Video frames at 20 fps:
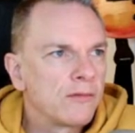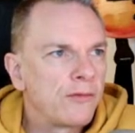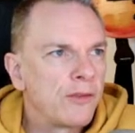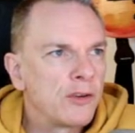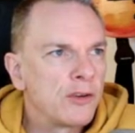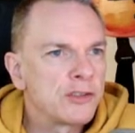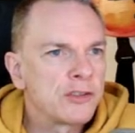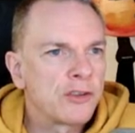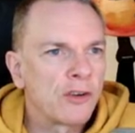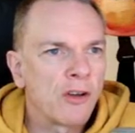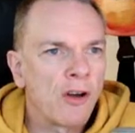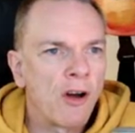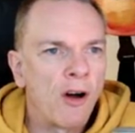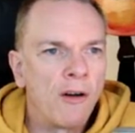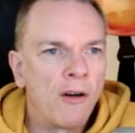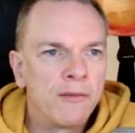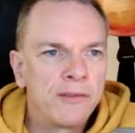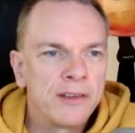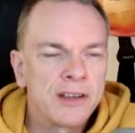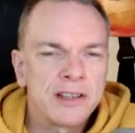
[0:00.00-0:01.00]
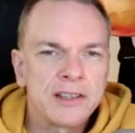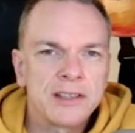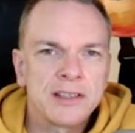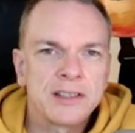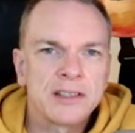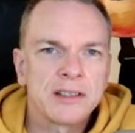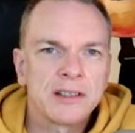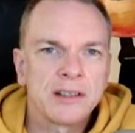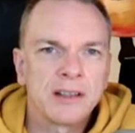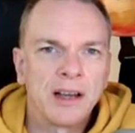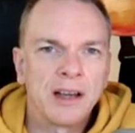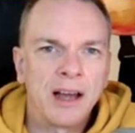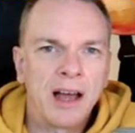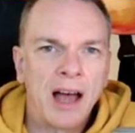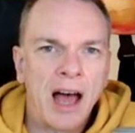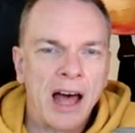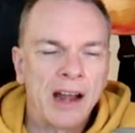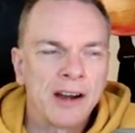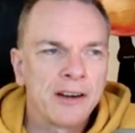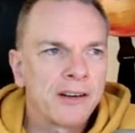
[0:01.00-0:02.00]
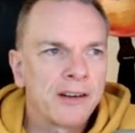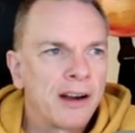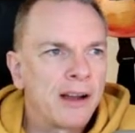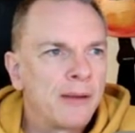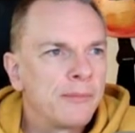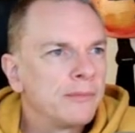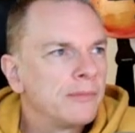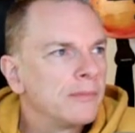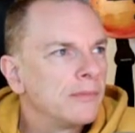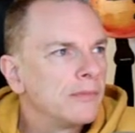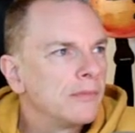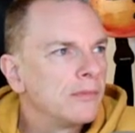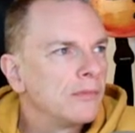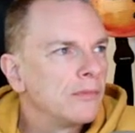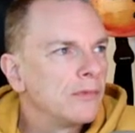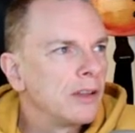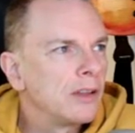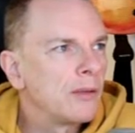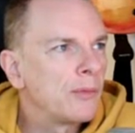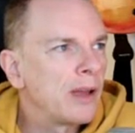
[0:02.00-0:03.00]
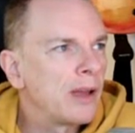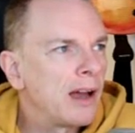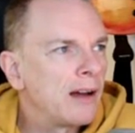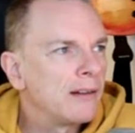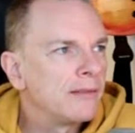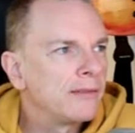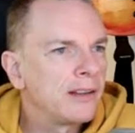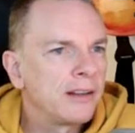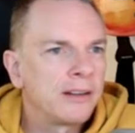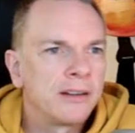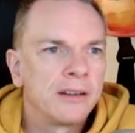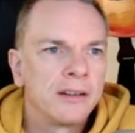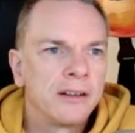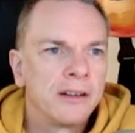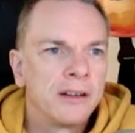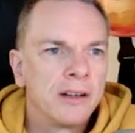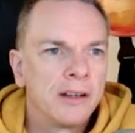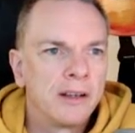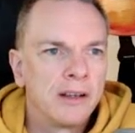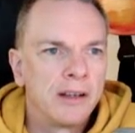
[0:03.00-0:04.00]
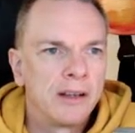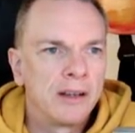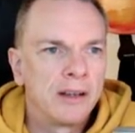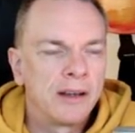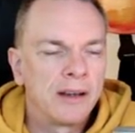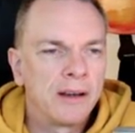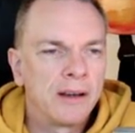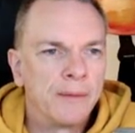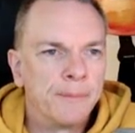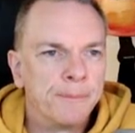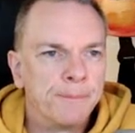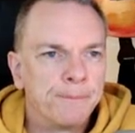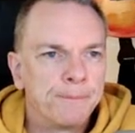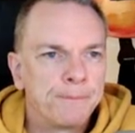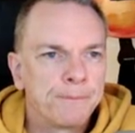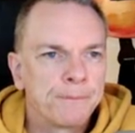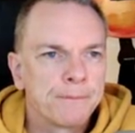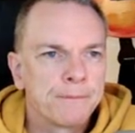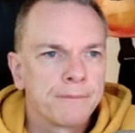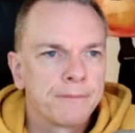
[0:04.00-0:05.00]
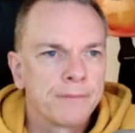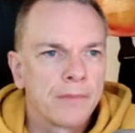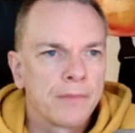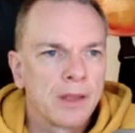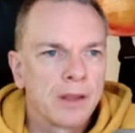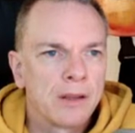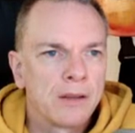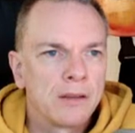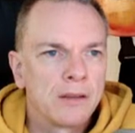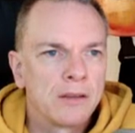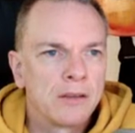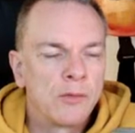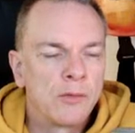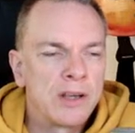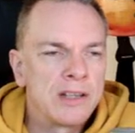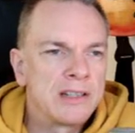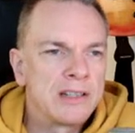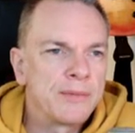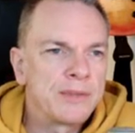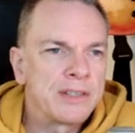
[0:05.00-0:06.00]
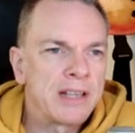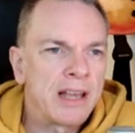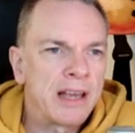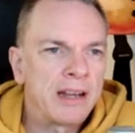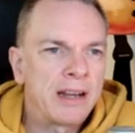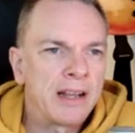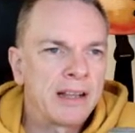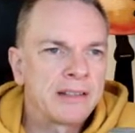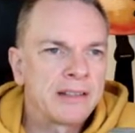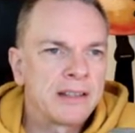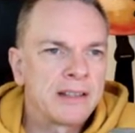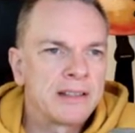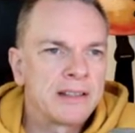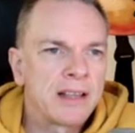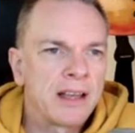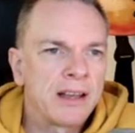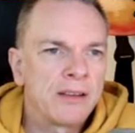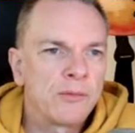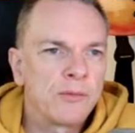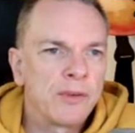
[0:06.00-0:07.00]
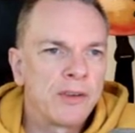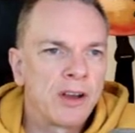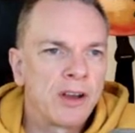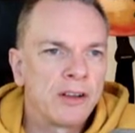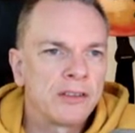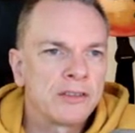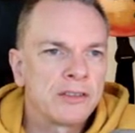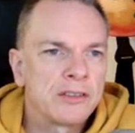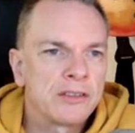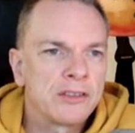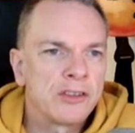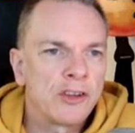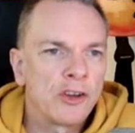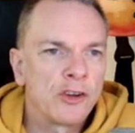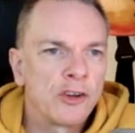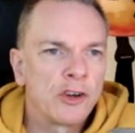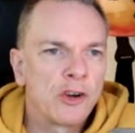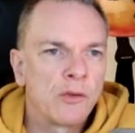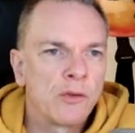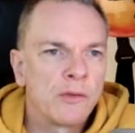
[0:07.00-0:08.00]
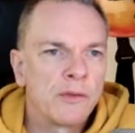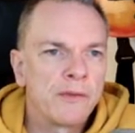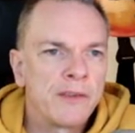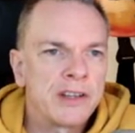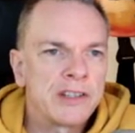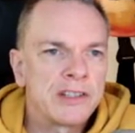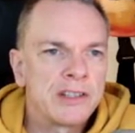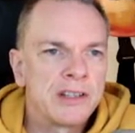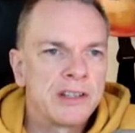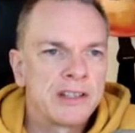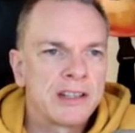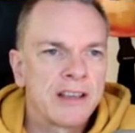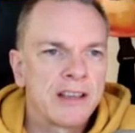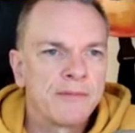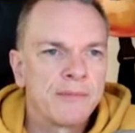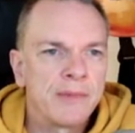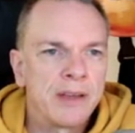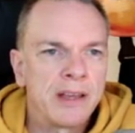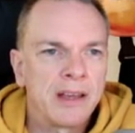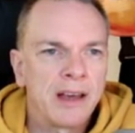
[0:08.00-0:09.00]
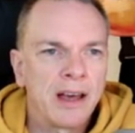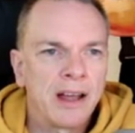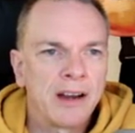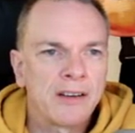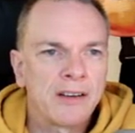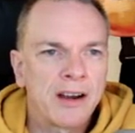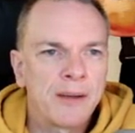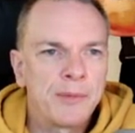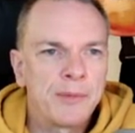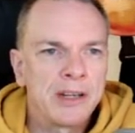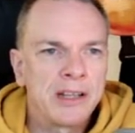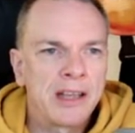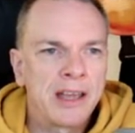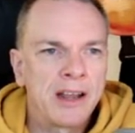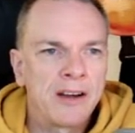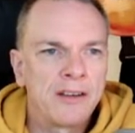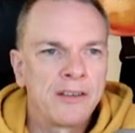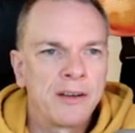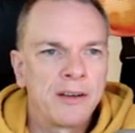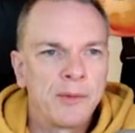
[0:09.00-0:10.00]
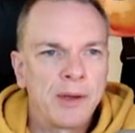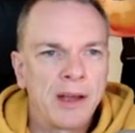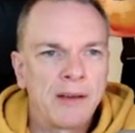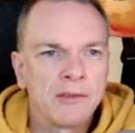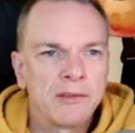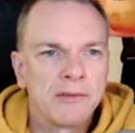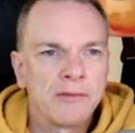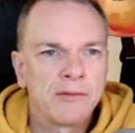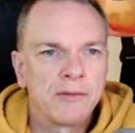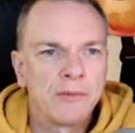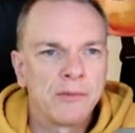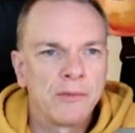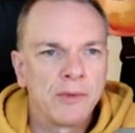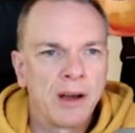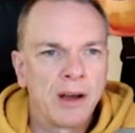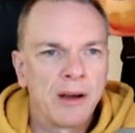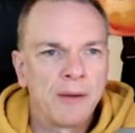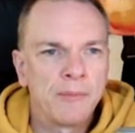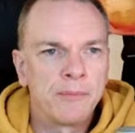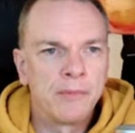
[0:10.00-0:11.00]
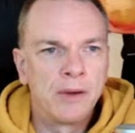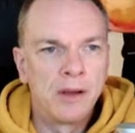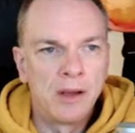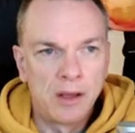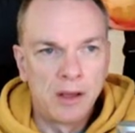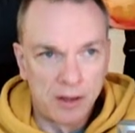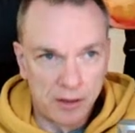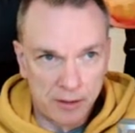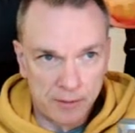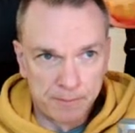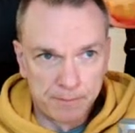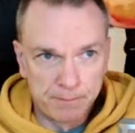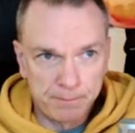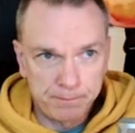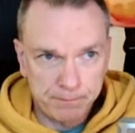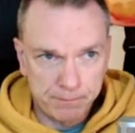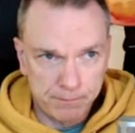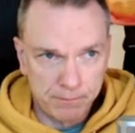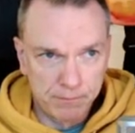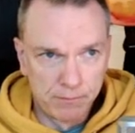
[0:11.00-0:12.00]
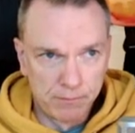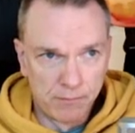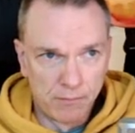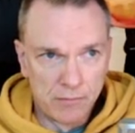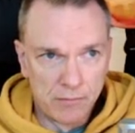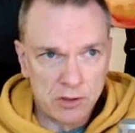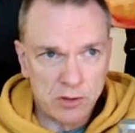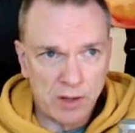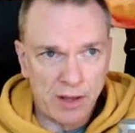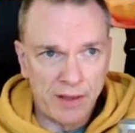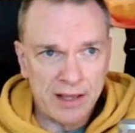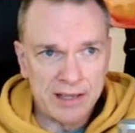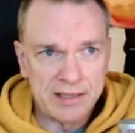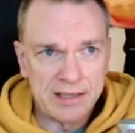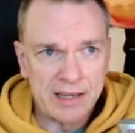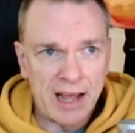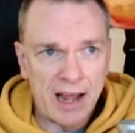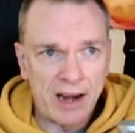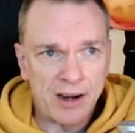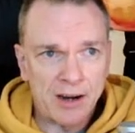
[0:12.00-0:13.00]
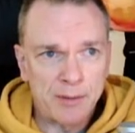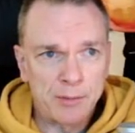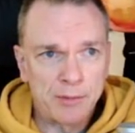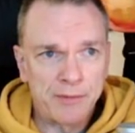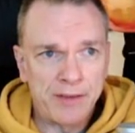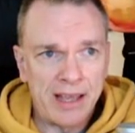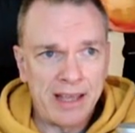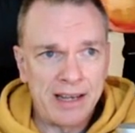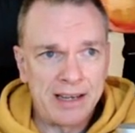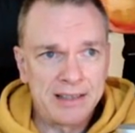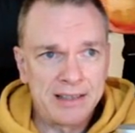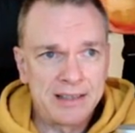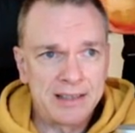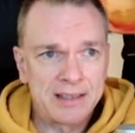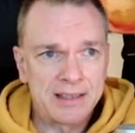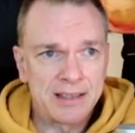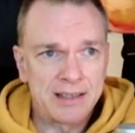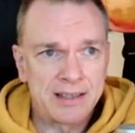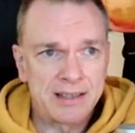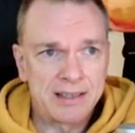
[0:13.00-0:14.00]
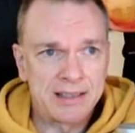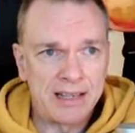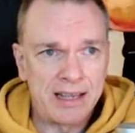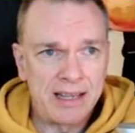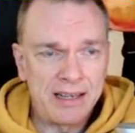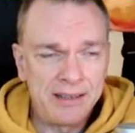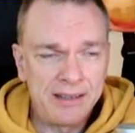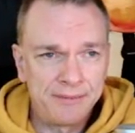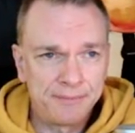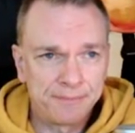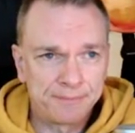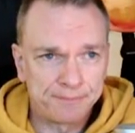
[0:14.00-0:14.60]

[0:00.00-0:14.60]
first sort of obvious uh, anagram that we have here. Um, the reason I'm saying that is that we've got to undergo revision has given me anagram indicator, and we have a um, so I think it's an anagram of Enid's seen,